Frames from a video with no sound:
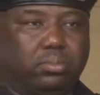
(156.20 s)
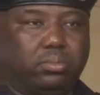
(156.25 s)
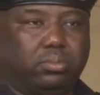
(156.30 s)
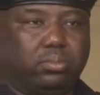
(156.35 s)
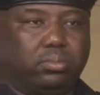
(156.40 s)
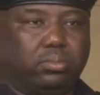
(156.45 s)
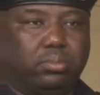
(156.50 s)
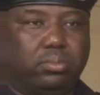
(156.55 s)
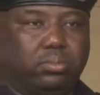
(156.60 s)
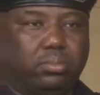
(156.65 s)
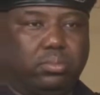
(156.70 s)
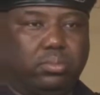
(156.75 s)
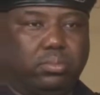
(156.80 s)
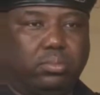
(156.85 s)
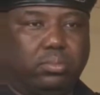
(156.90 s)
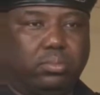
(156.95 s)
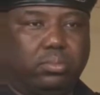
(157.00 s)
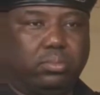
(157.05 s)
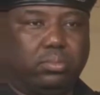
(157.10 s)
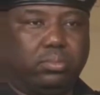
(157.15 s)

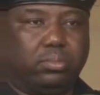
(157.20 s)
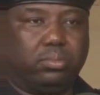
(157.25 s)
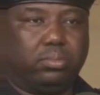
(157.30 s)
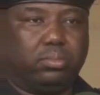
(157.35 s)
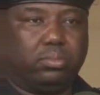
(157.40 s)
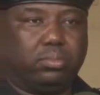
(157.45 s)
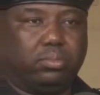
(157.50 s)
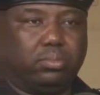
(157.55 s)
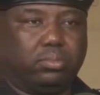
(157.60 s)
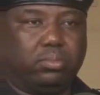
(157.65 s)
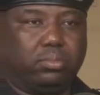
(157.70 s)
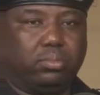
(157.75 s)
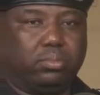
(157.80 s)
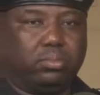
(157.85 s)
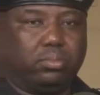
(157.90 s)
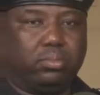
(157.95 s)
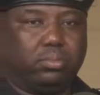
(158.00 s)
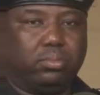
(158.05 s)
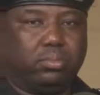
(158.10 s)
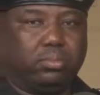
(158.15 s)

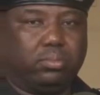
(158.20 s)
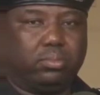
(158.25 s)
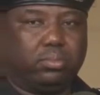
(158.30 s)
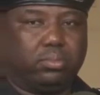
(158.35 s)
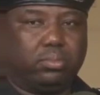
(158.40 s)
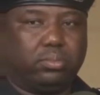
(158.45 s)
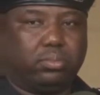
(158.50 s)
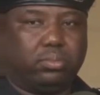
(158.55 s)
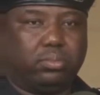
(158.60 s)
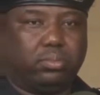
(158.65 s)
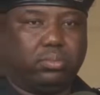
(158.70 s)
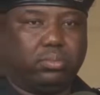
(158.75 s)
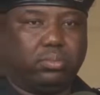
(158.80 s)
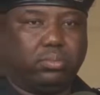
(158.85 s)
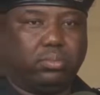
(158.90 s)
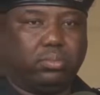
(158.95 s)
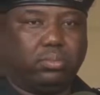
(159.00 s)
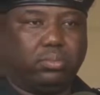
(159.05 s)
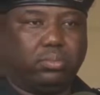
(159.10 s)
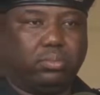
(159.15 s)

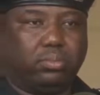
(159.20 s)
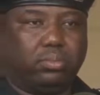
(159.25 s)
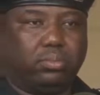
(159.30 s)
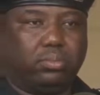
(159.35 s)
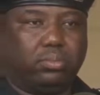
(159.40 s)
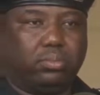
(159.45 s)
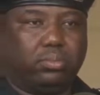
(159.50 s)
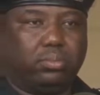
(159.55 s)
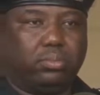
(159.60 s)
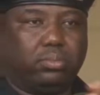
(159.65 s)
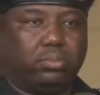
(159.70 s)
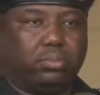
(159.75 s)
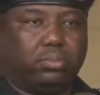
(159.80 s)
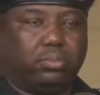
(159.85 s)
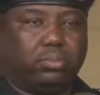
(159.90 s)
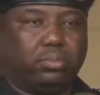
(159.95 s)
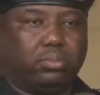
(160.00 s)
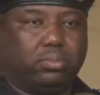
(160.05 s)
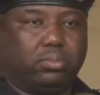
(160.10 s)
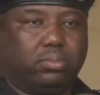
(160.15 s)

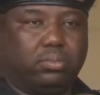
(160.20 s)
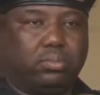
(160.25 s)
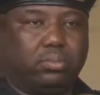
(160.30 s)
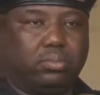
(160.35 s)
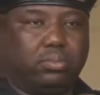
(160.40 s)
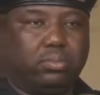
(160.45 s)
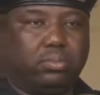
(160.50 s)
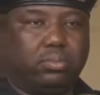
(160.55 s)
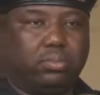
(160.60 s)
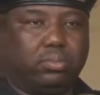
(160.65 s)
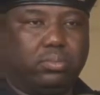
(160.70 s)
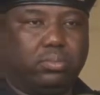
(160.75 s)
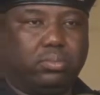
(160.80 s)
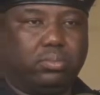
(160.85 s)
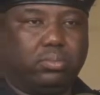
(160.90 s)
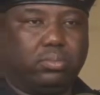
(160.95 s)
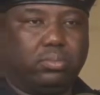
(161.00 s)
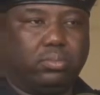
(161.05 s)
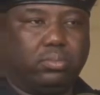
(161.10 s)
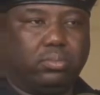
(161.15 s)

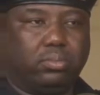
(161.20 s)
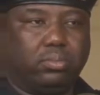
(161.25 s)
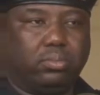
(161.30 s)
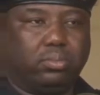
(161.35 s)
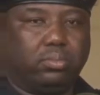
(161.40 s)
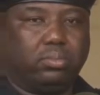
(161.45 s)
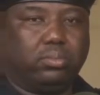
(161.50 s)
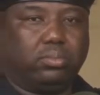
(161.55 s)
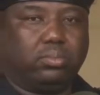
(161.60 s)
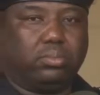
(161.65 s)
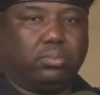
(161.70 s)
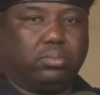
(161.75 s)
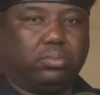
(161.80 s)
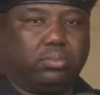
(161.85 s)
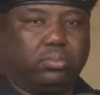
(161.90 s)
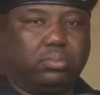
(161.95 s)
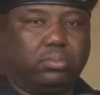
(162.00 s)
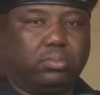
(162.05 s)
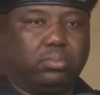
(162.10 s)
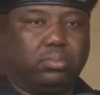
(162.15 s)

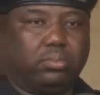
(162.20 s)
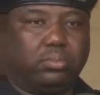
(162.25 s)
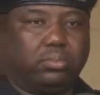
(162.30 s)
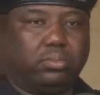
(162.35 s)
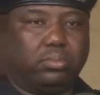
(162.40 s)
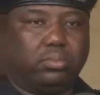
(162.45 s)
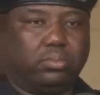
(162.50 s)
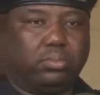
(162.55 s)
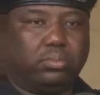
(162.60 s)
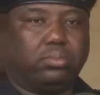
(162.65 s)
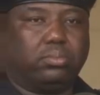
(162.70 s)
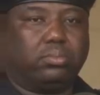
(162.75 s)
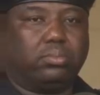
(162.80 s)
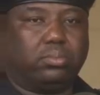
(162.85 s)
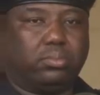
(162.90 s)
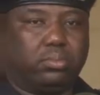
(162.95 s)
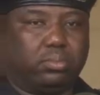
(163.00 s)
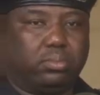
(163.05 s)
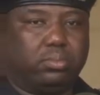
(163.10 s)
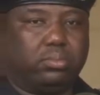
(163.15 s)

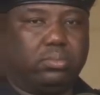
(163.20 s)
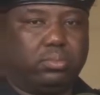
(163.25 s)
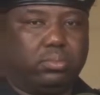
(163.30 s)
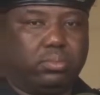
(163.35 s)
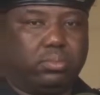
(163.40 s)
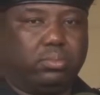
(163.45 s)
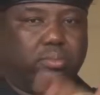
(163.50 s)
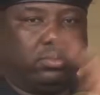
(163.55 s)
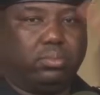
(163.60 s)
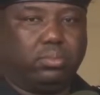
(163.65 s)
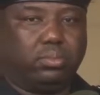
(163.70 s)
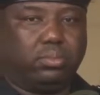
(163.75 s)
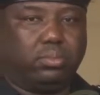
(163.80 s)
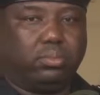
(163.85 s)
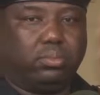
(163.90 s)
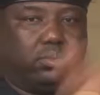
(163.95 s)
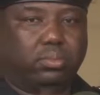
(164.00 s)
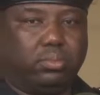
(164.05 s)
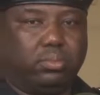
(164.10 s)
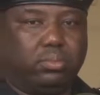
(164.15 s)
The person shown says nothing.